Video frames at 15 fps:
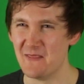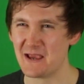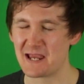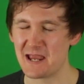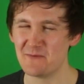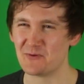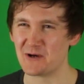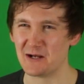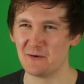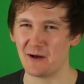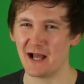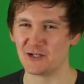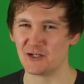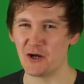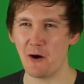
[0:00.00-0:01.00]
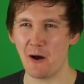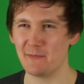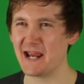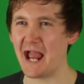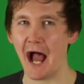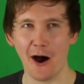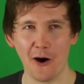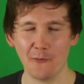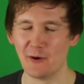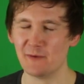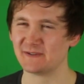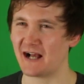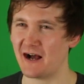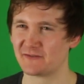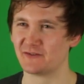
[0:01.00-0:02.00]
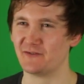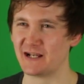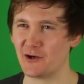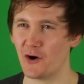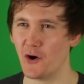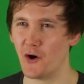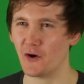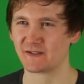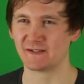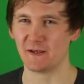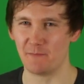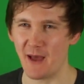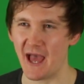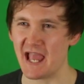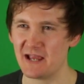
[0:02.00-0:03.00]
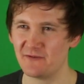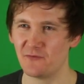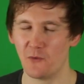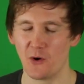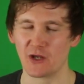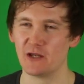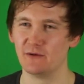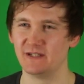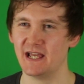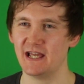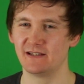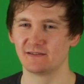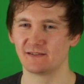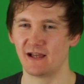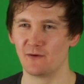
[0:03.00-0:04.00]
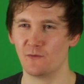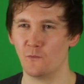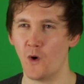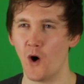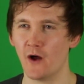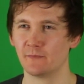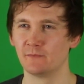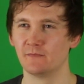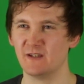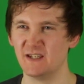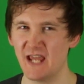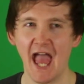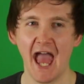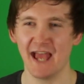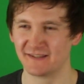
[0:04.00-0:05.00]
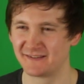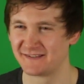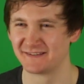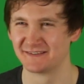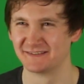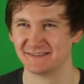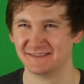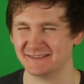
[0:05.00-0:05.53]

And they keep bringing it up, do you know how many albums I have to record to pay for what you did? It's 1. Yes.